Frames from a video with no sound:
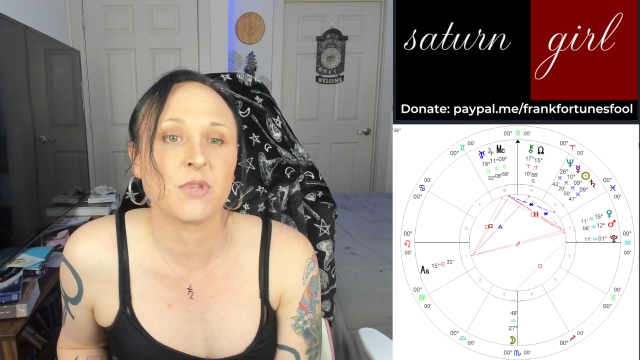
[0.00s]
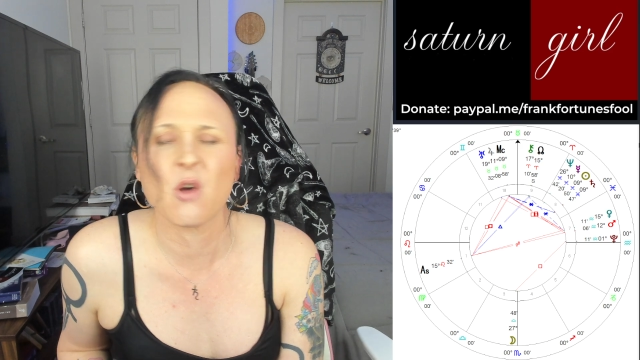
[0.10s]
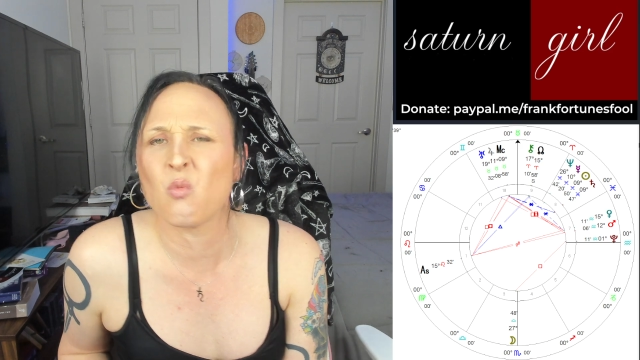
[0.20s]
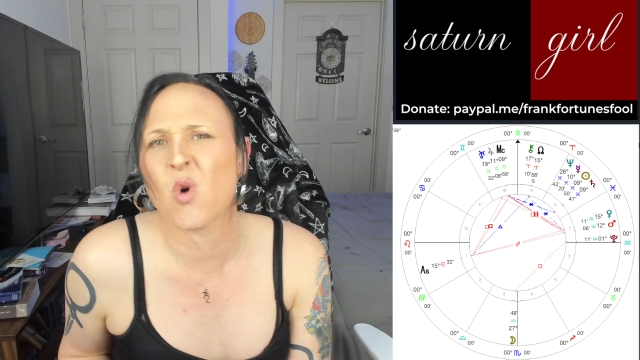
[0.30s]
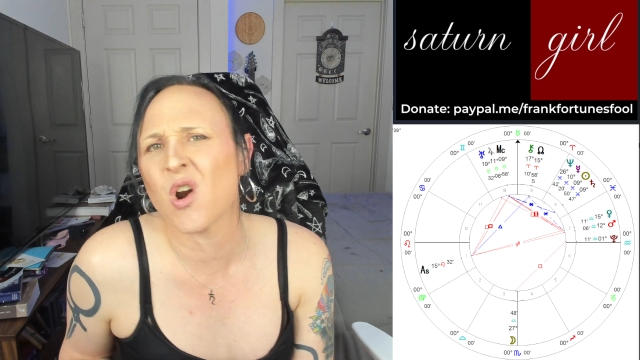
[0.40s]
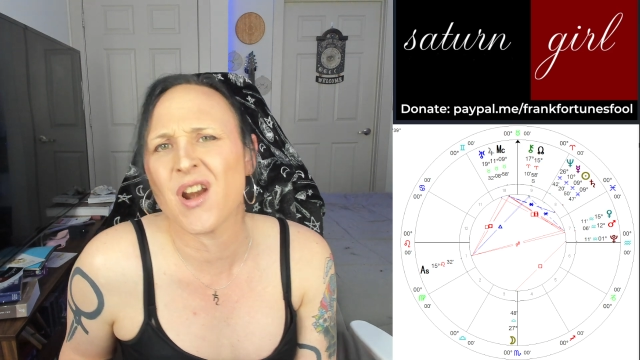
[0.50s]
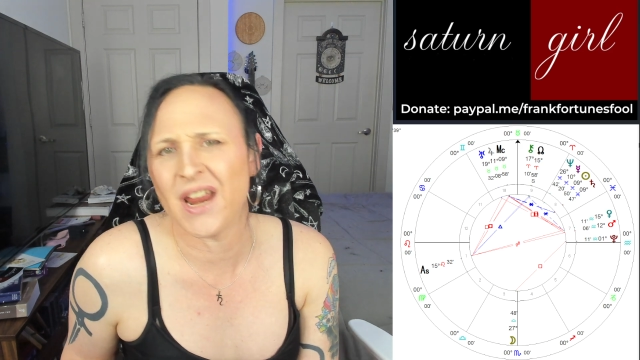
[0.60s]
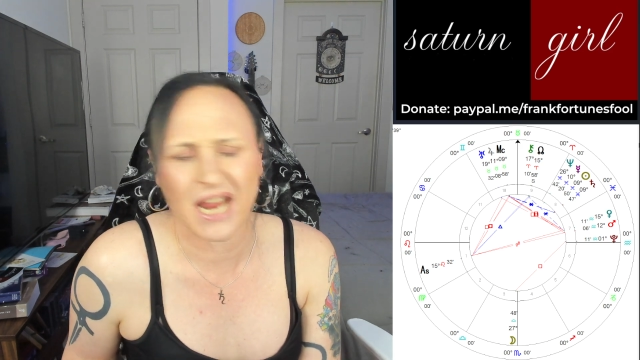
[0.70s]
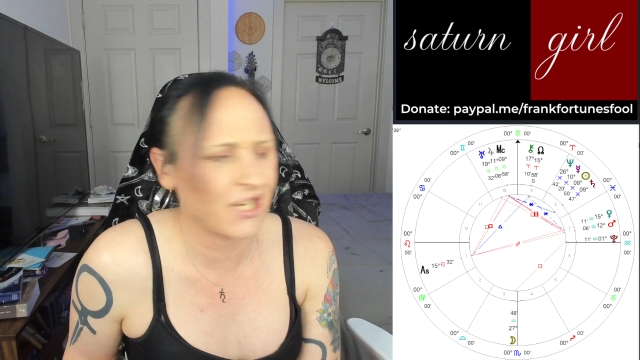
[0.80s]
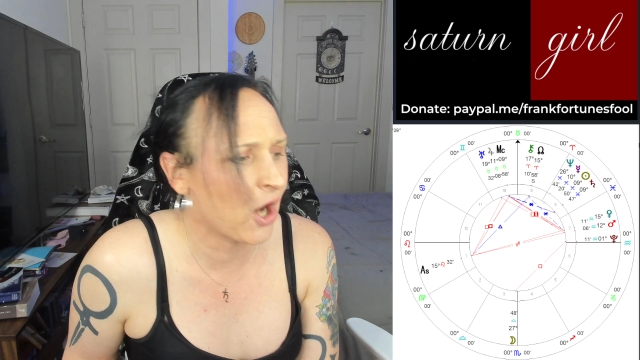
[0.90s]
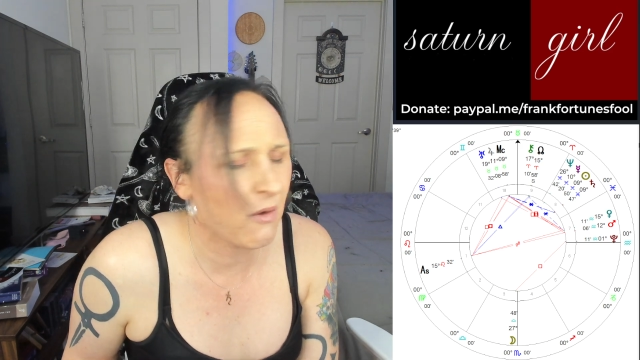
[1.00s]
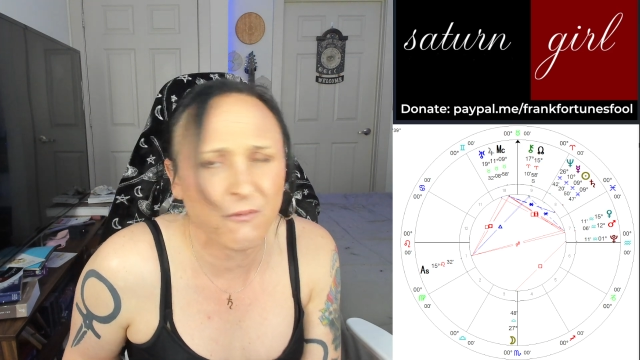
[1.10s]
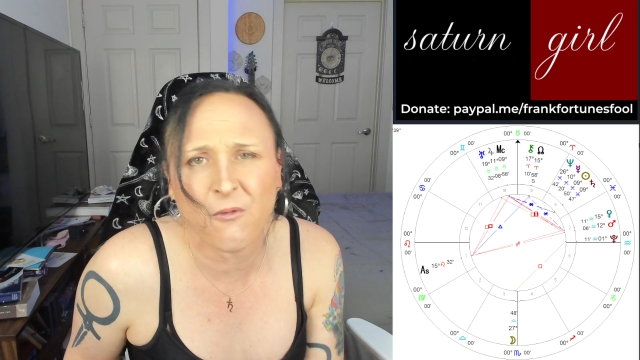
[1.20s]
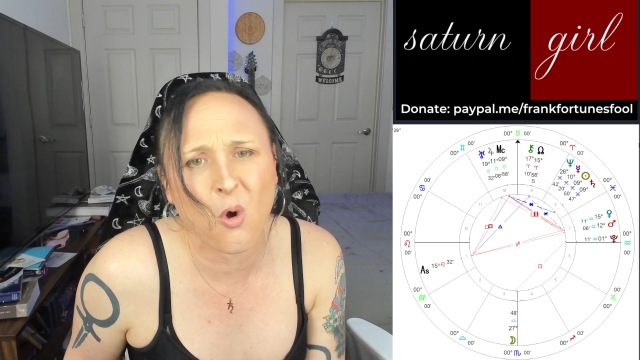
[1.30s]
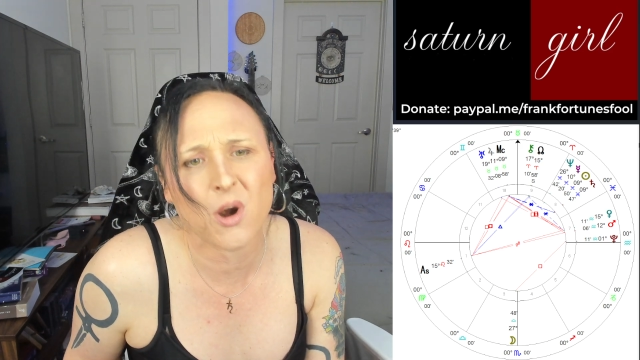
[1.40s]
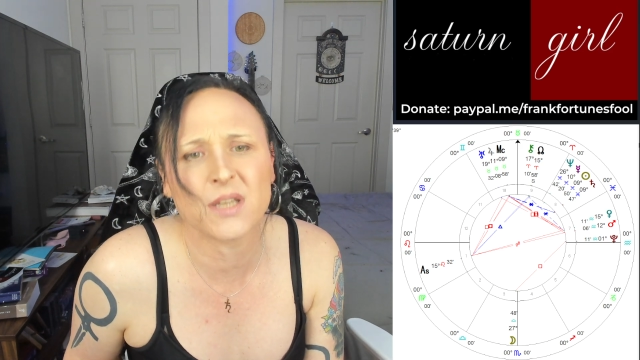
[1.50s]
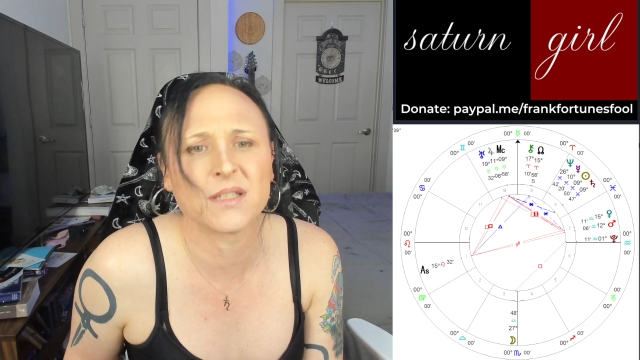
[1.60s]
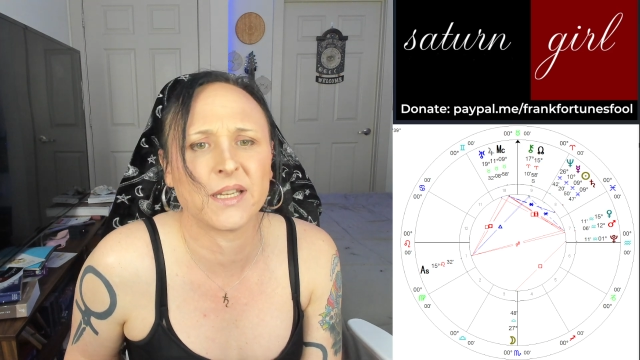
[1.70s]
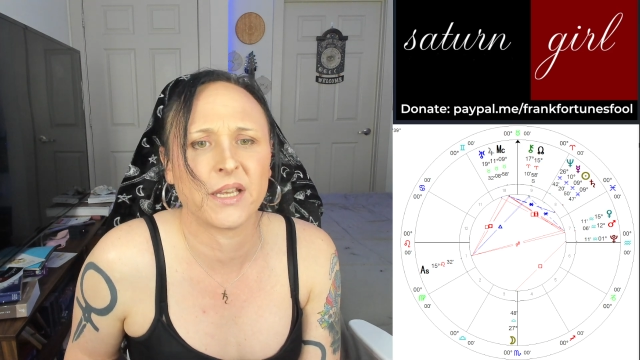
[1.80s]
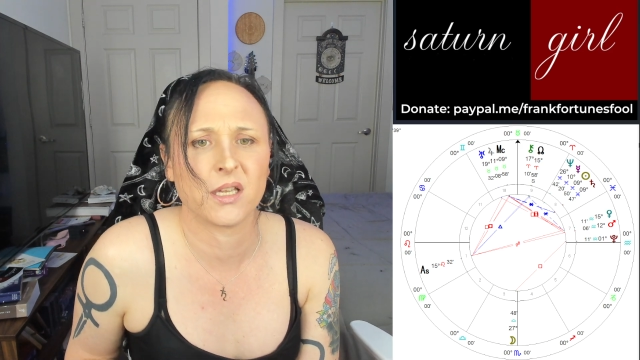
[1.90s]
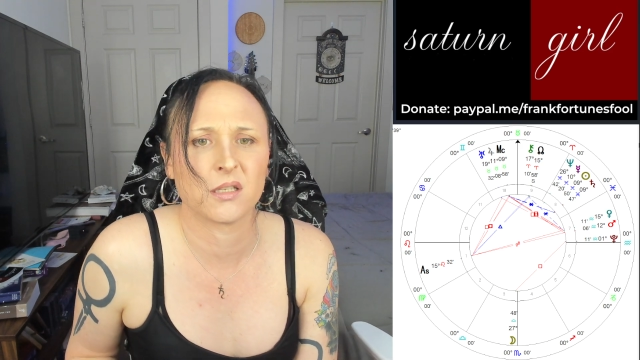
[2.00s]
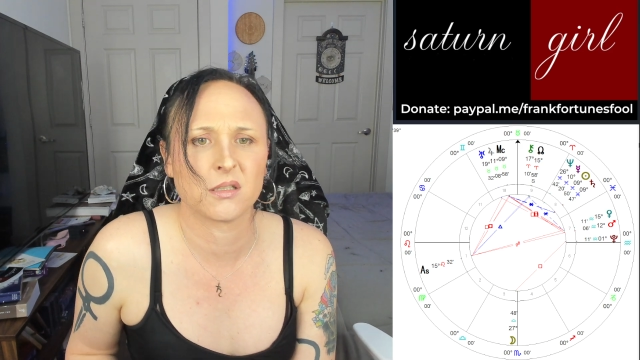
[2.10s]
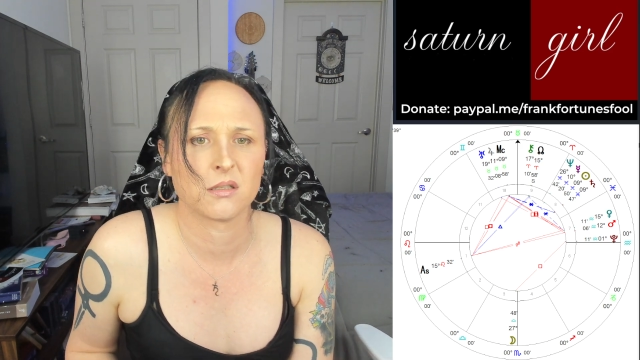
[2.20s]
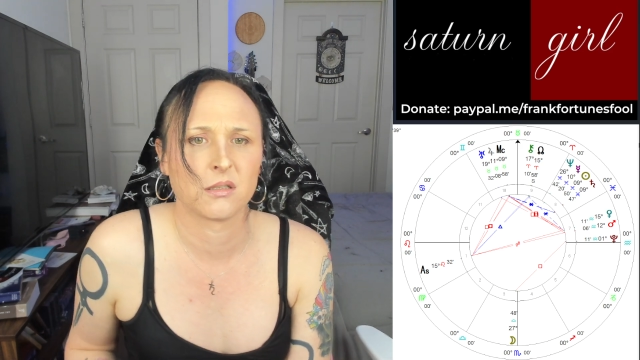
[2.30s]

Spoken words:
don't worry and don't force it.